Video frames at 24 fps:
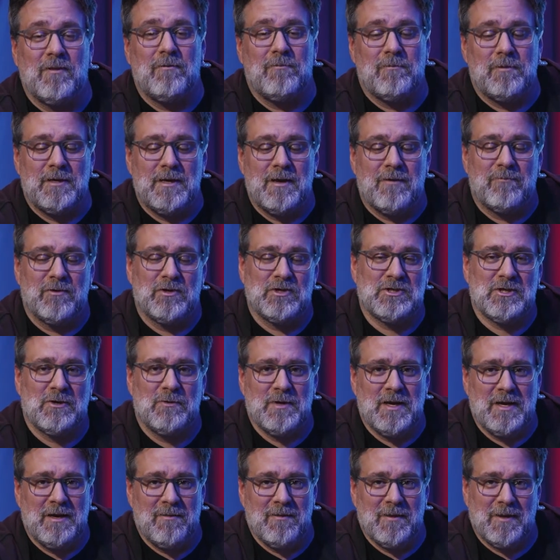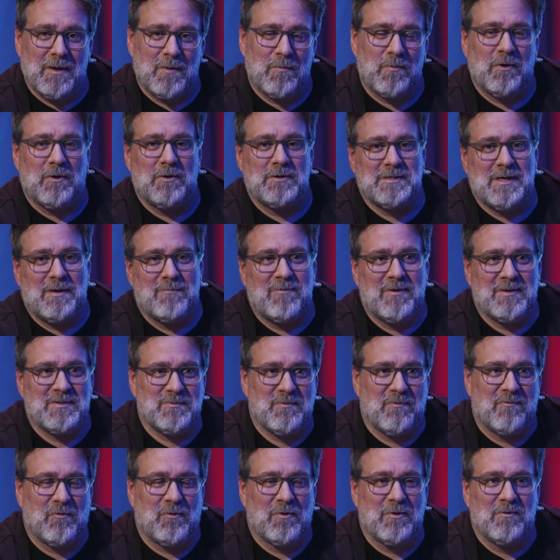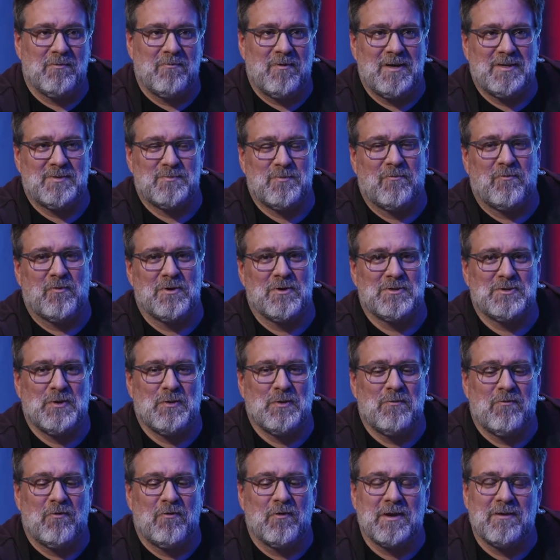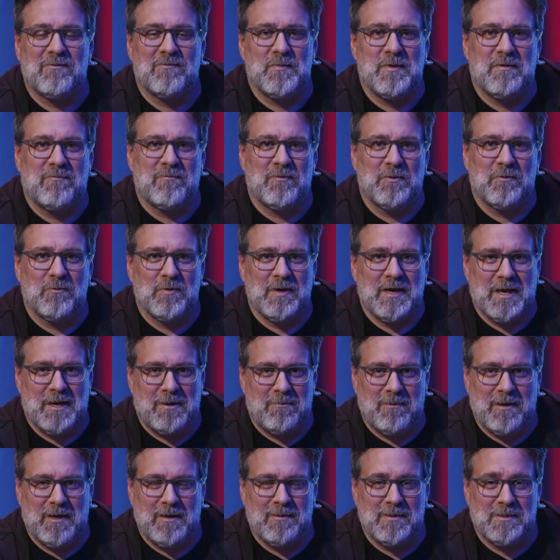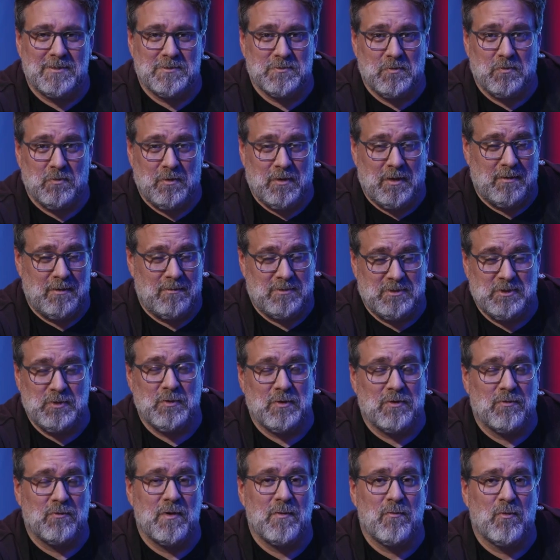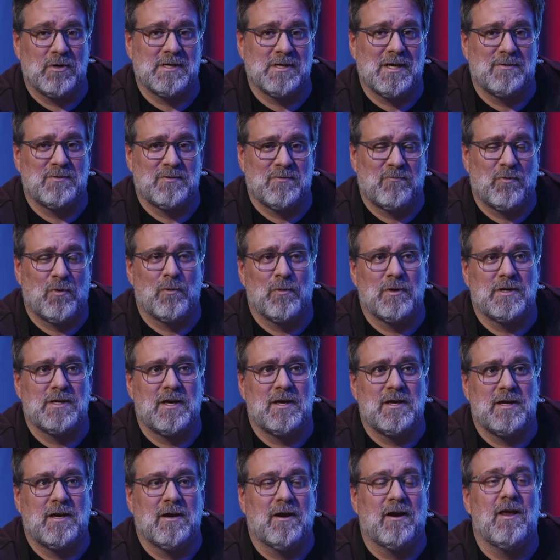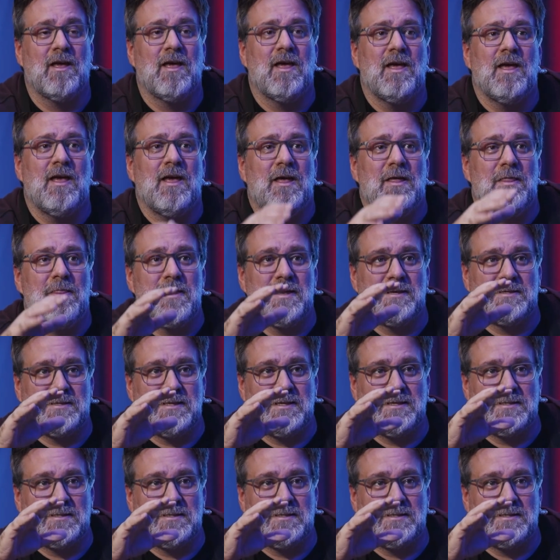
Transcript: literally never shown anything in a prototype phase before, so forgive me for reiterating this 2 or 3 more times before we're done here. This